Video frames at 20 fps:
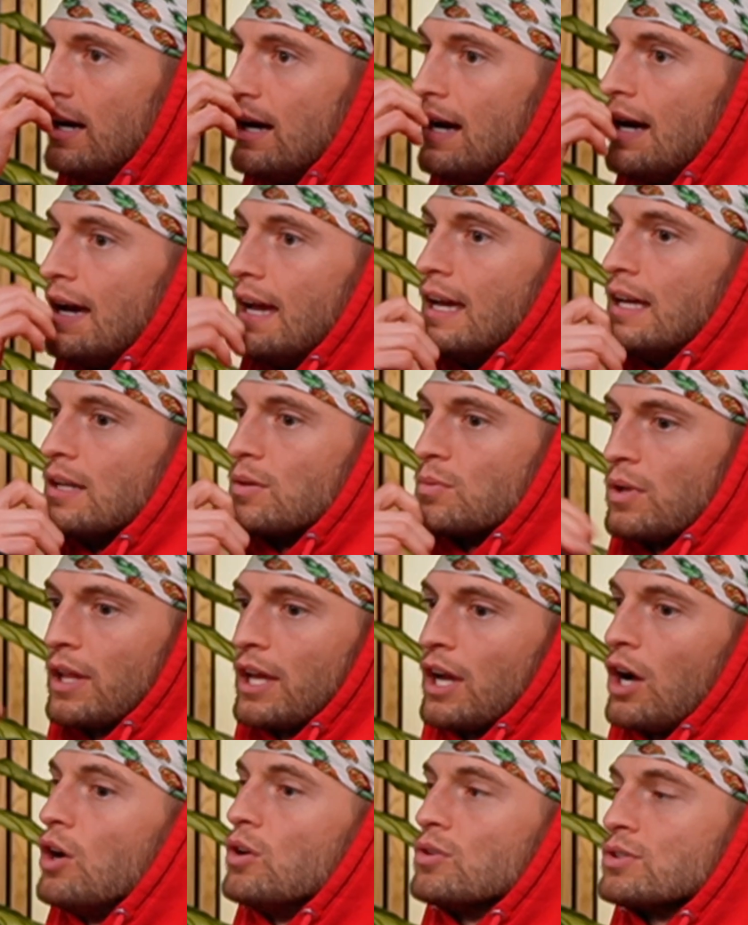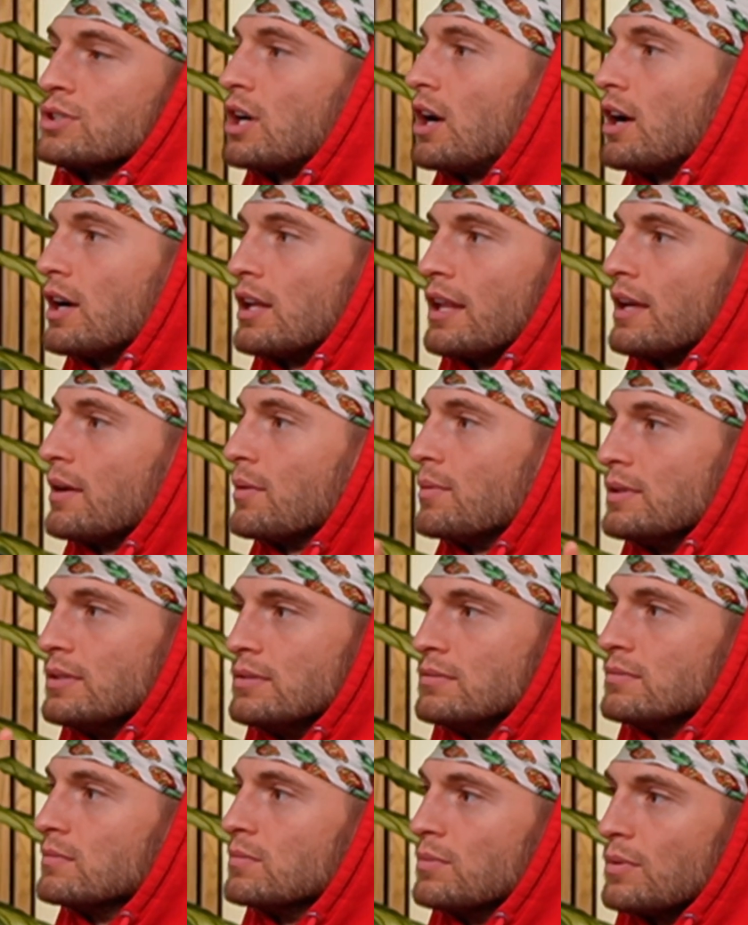And we're like, oh, sorry, like we
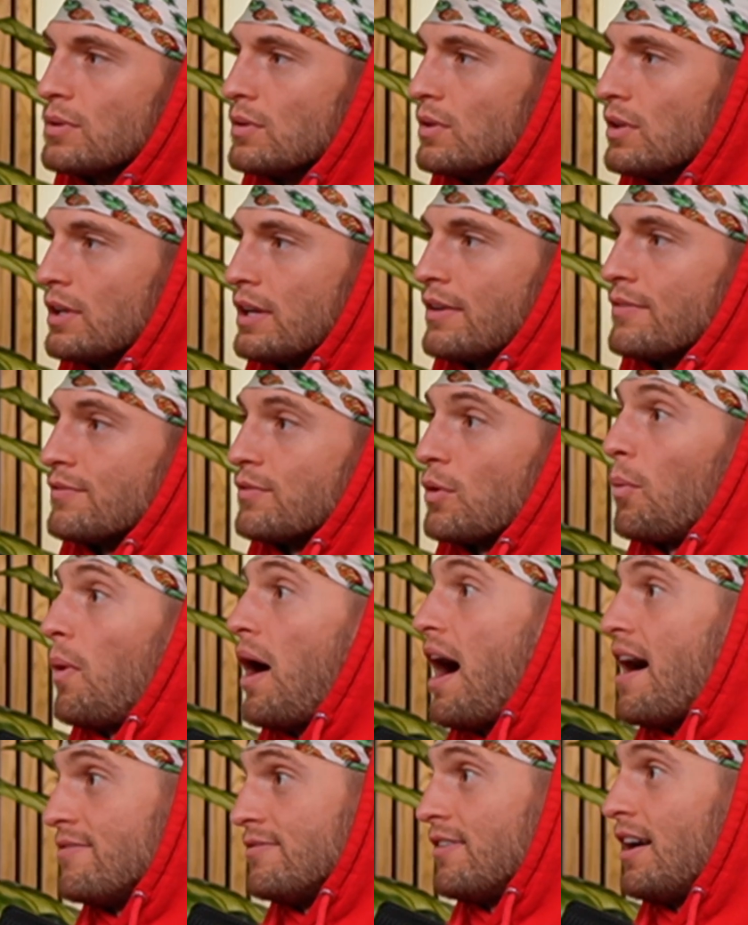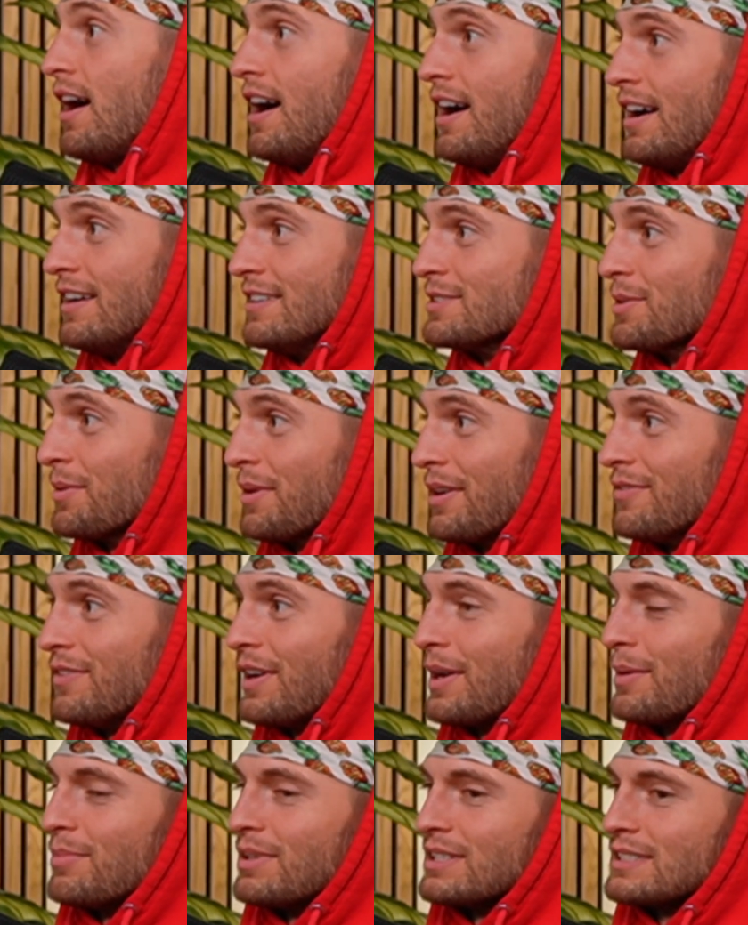were looking for Wi-Fi so we could
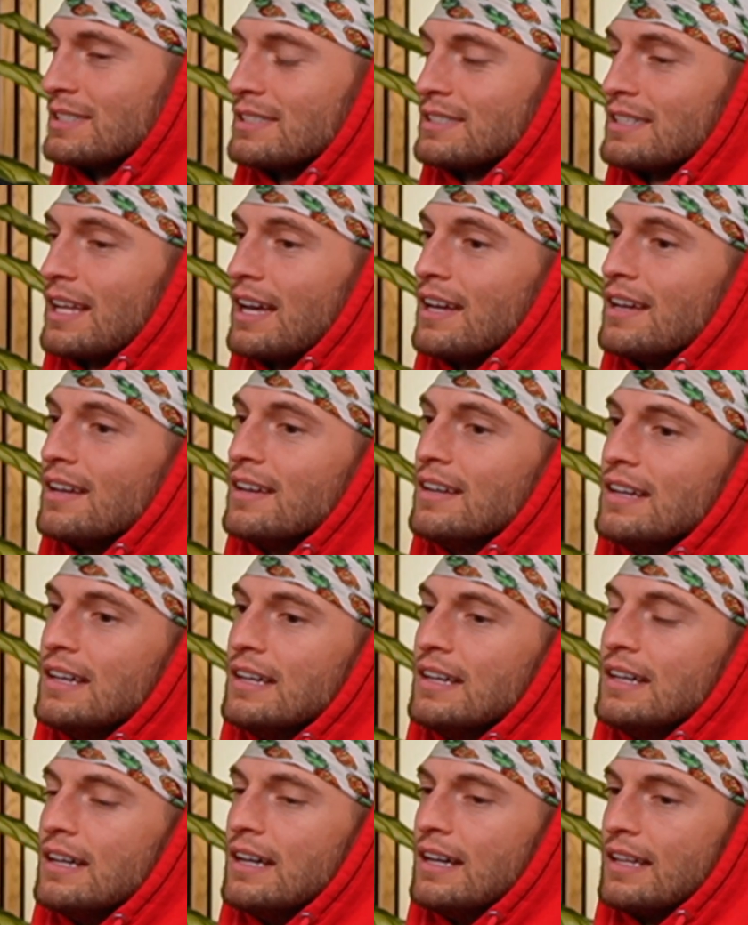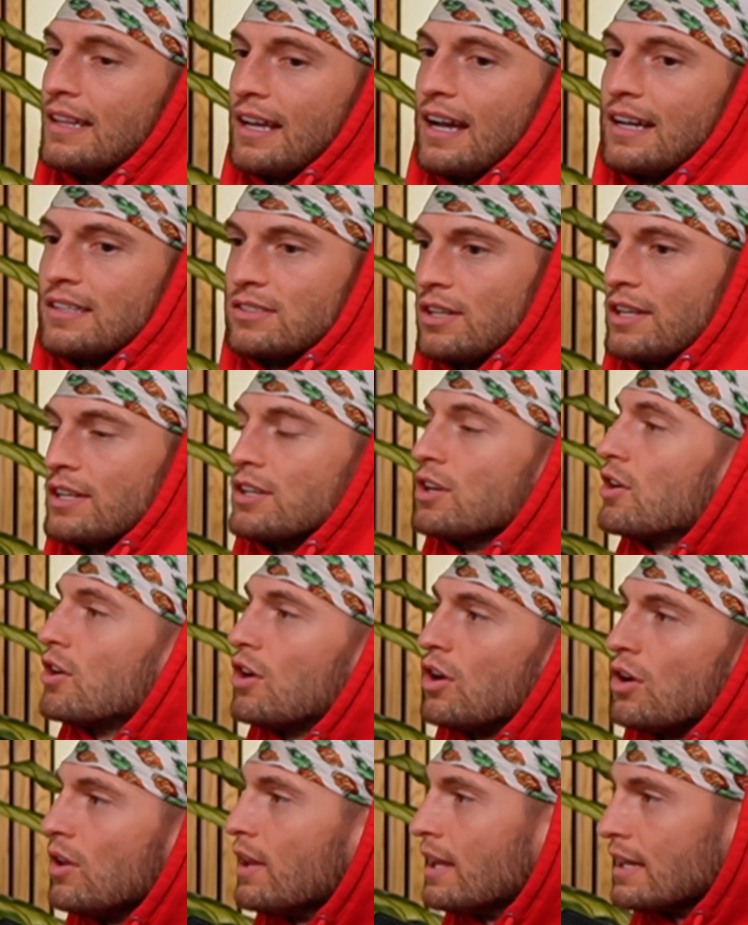find a place to stay. And the guys are like,
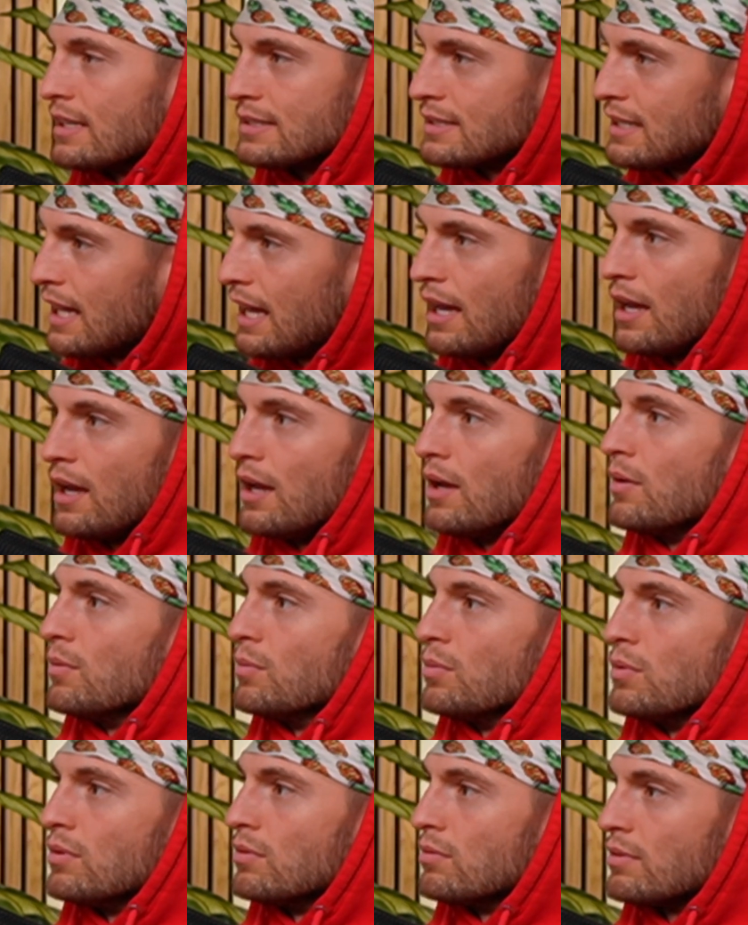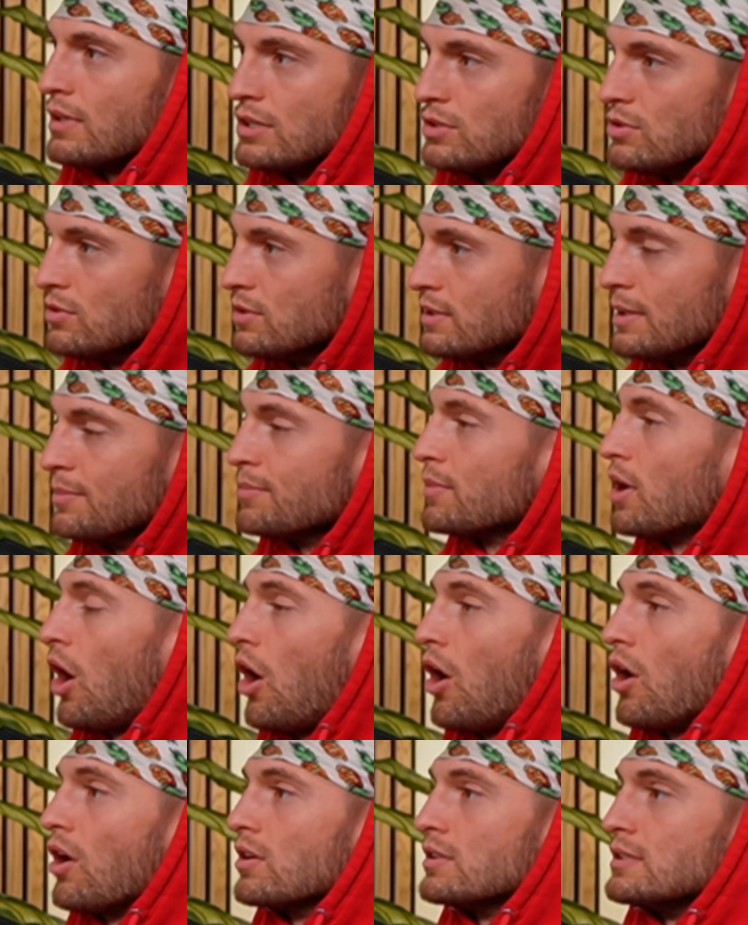no, like stay, we'll get you SIM
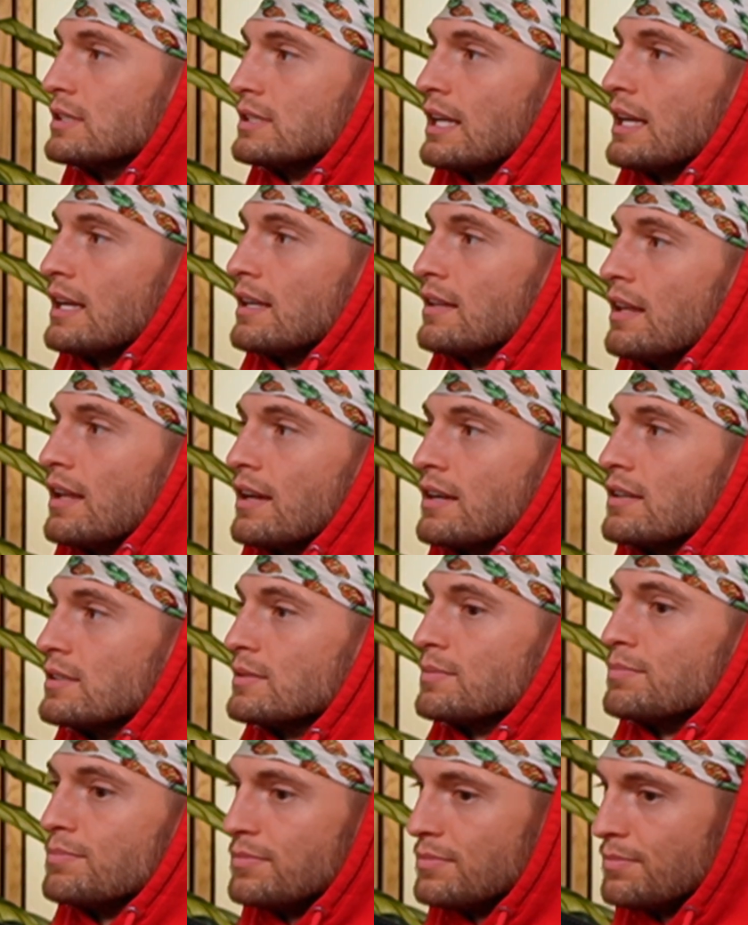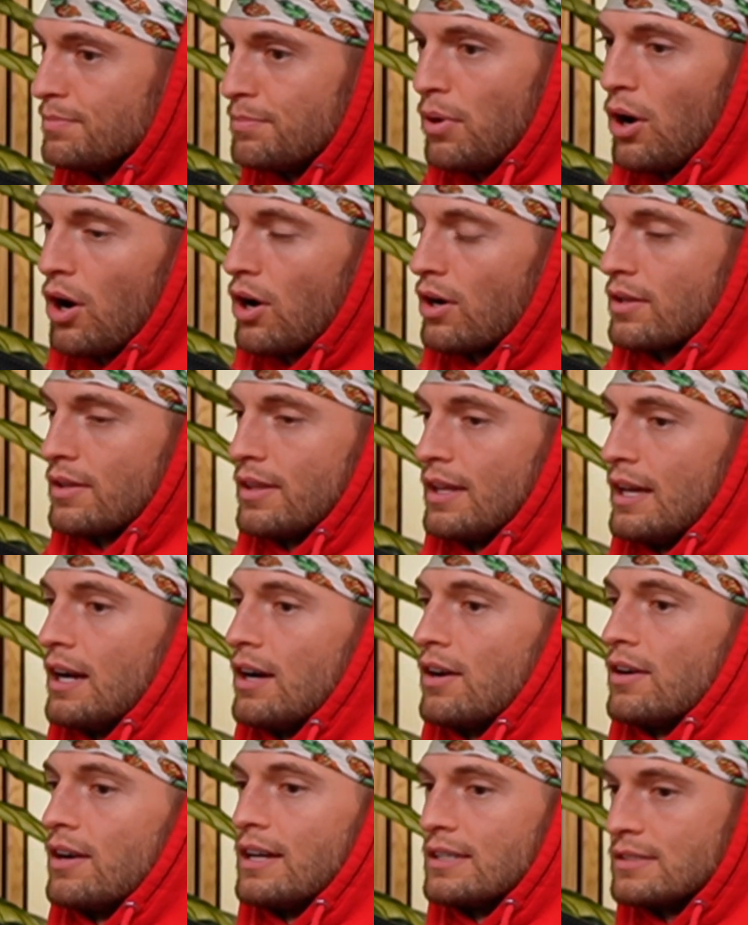cards. They let us park
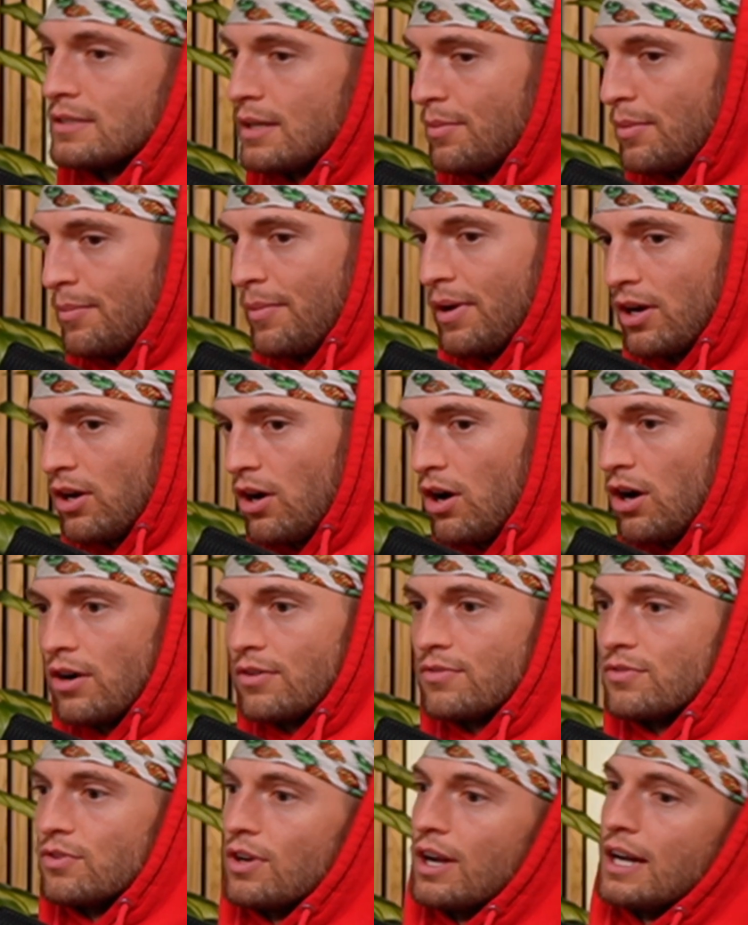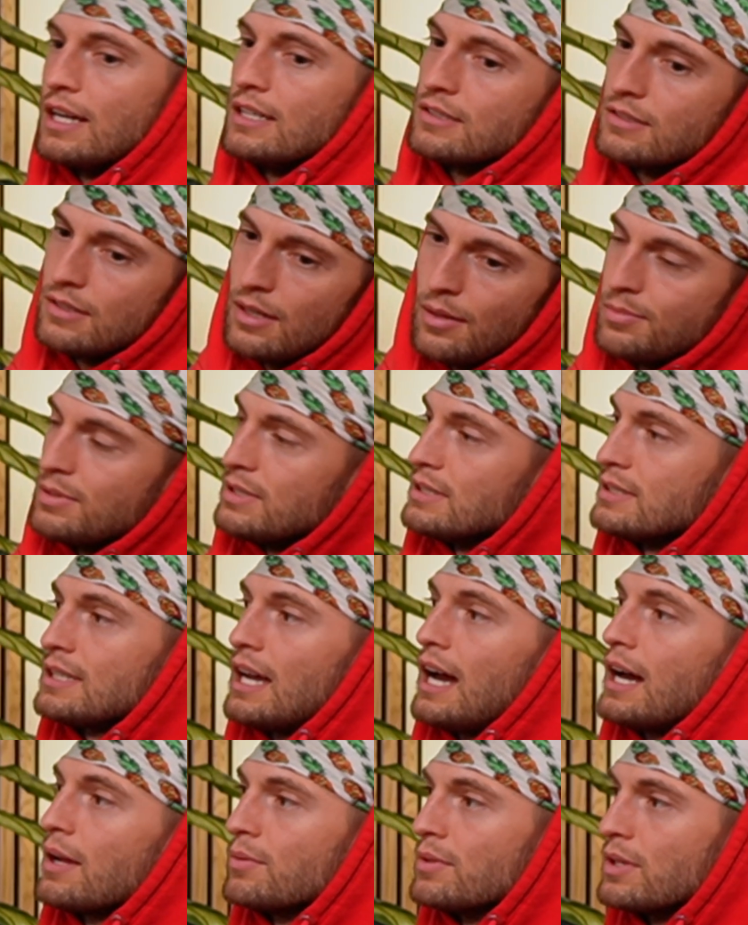there, and I slept in my car a few nights, slept
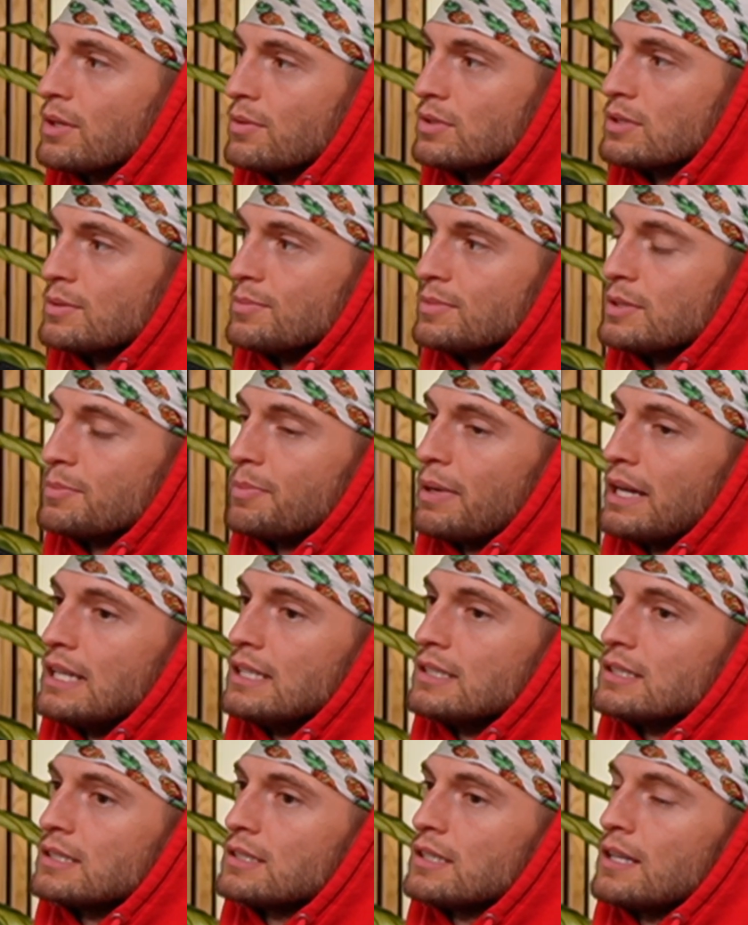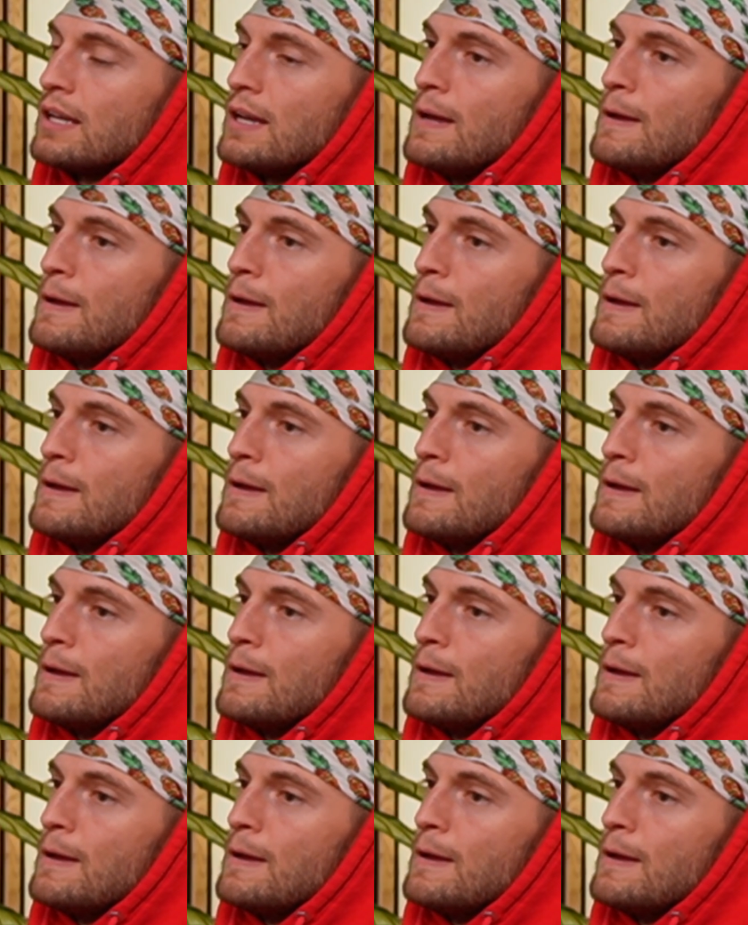inside when there was some space.